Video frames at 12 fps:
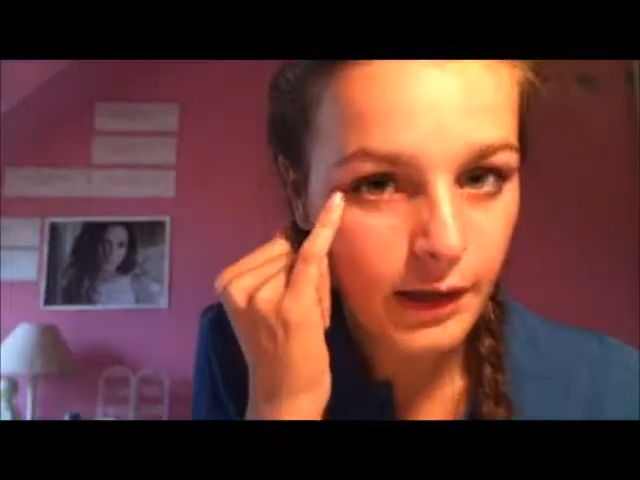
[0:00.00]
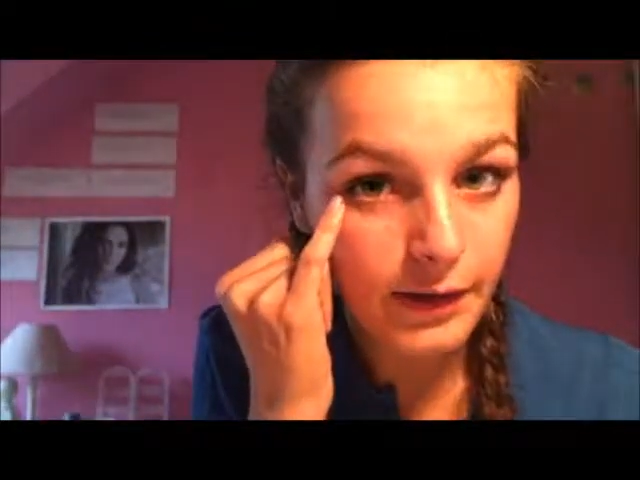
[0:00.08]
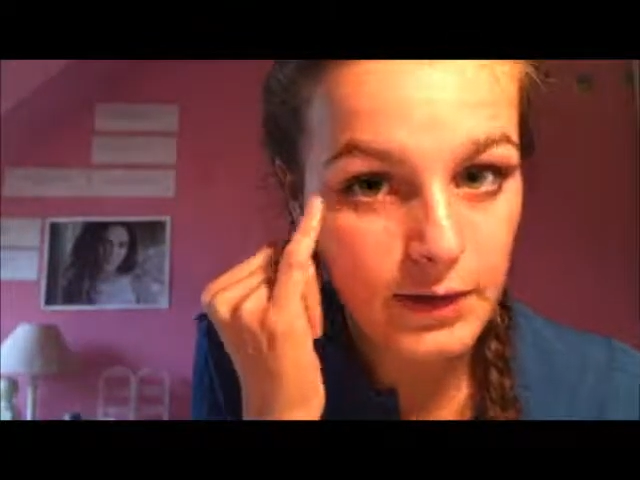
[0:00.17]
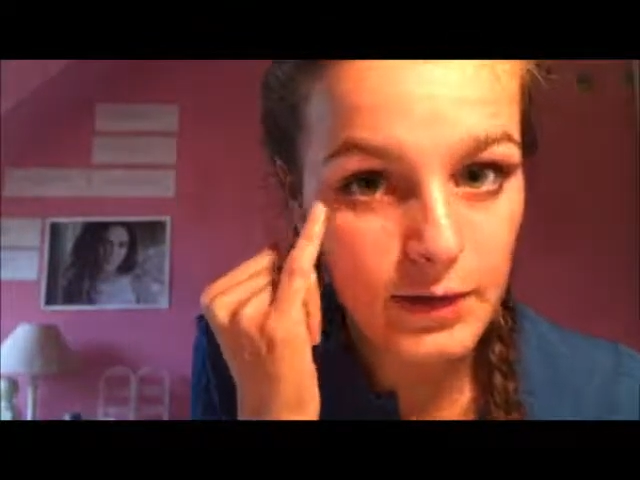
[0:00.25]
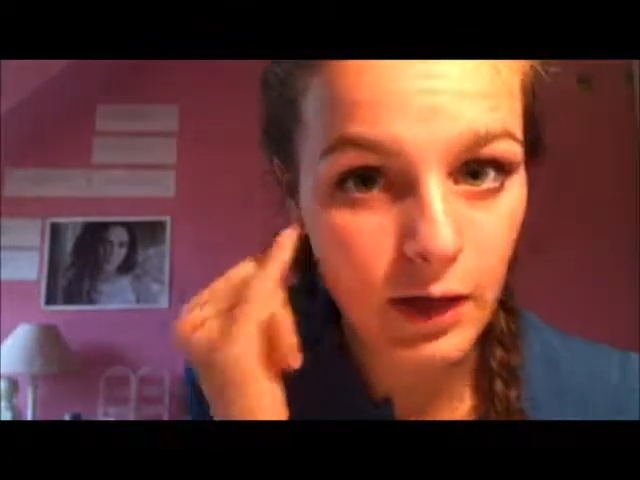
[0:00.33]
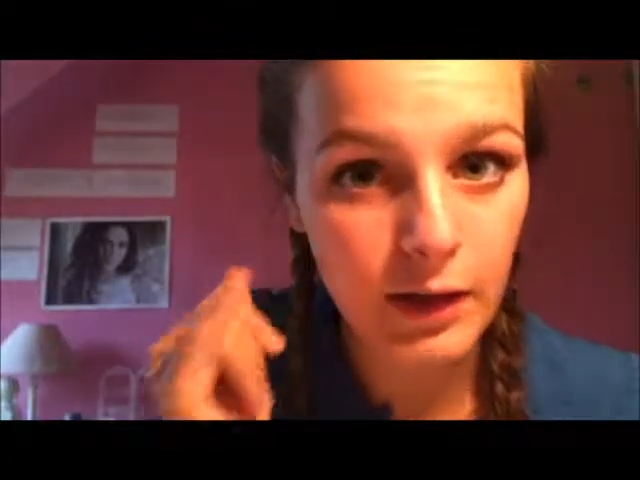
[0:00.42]

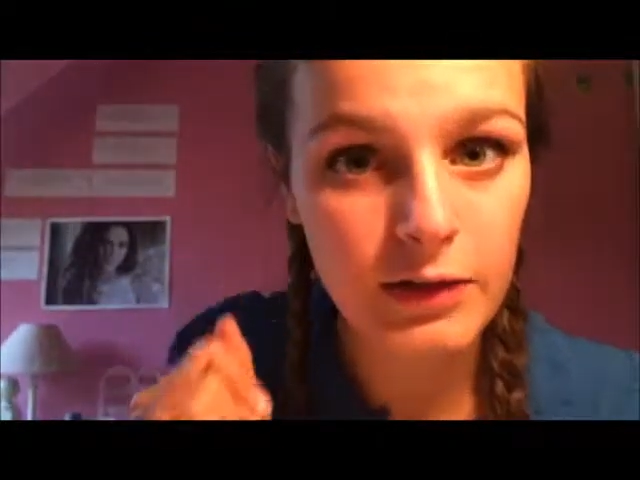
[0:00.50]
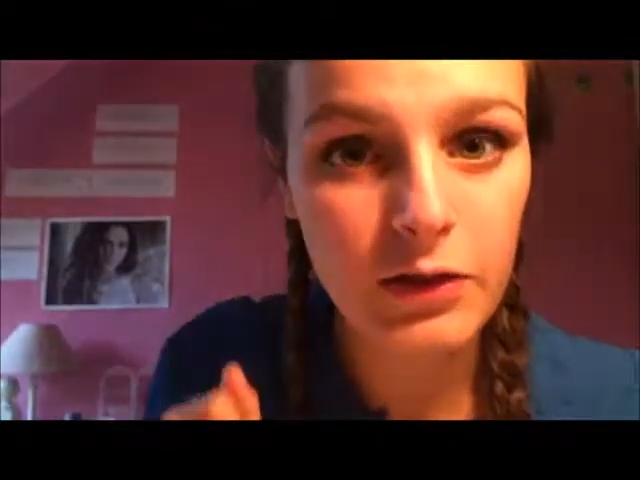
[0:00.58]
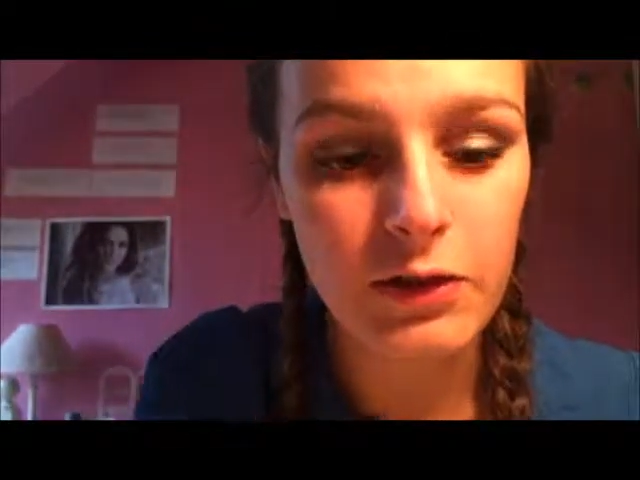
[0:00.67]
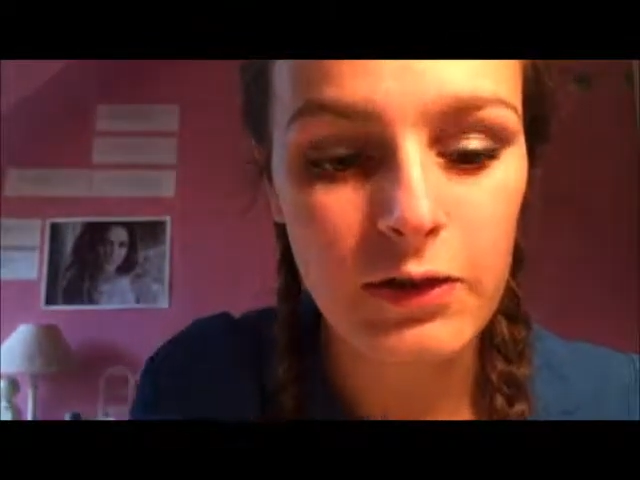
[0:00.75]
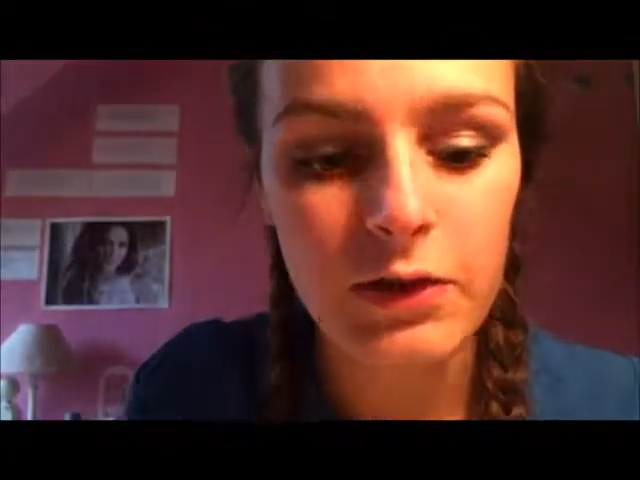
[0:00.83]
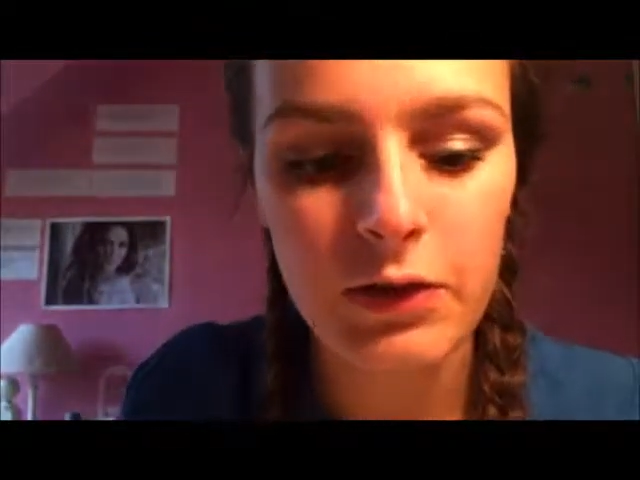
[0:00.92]
on the sides
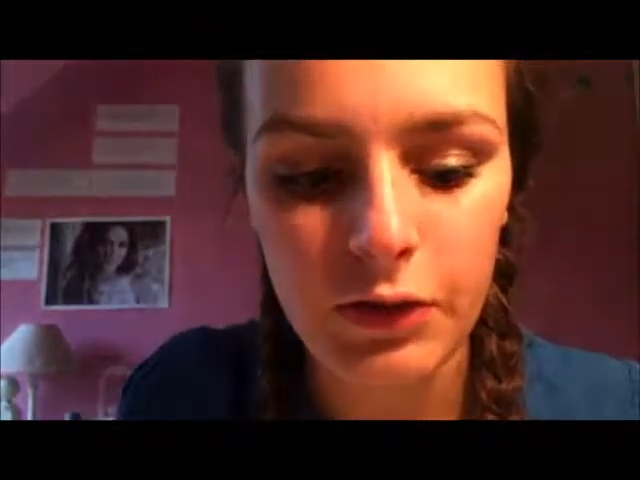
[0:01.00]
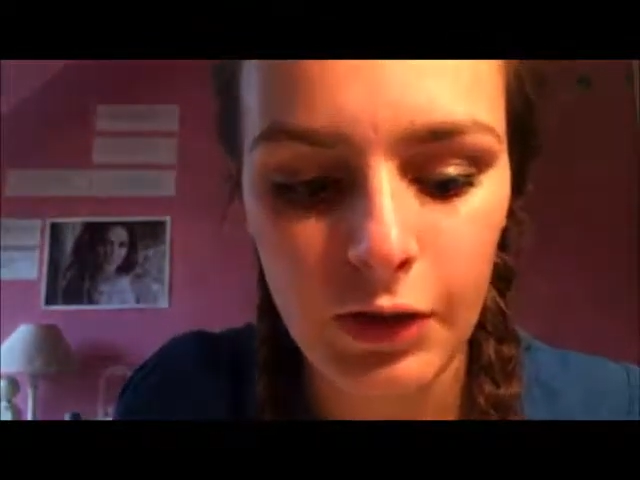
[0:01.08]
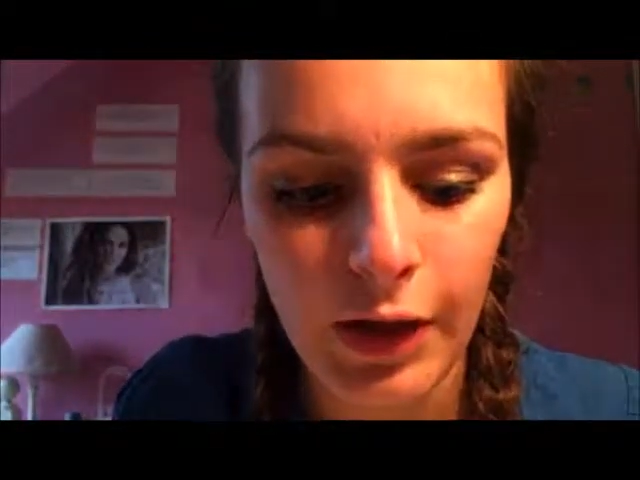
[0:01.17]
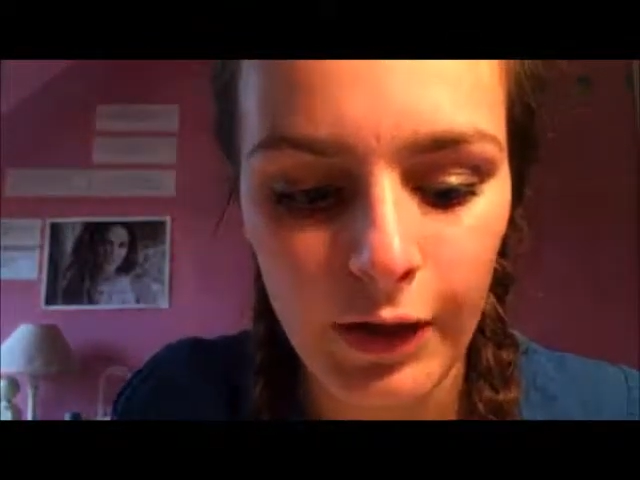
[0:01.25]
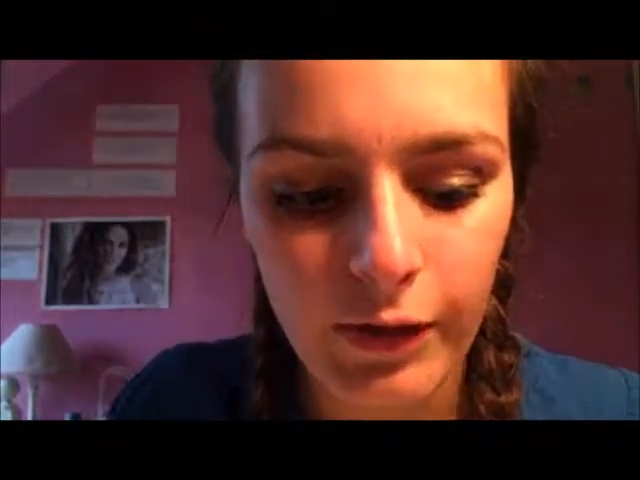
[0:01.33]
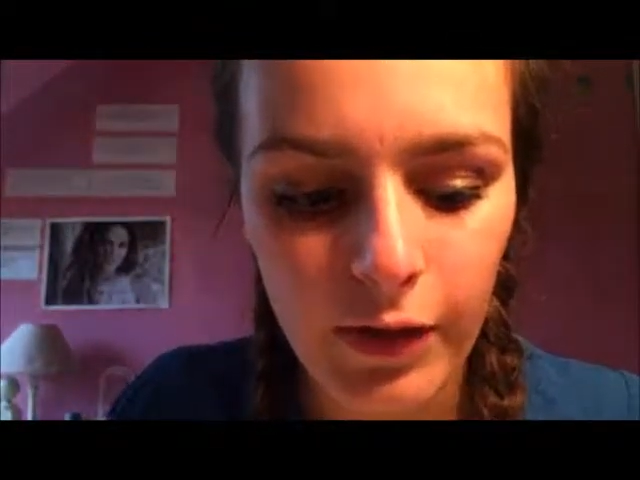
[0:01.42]
just so you
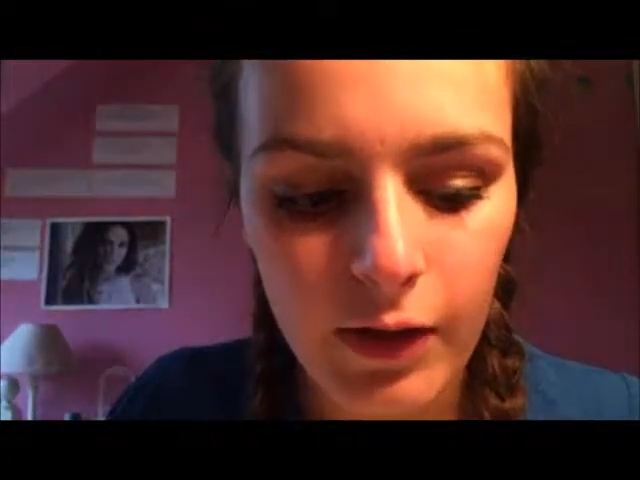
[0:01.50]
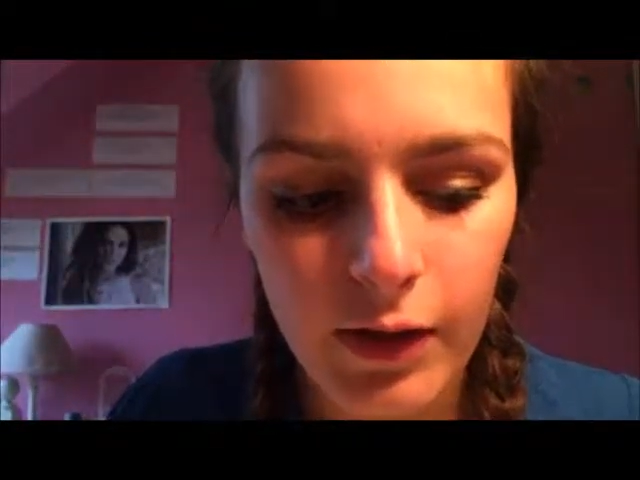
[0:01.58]
know.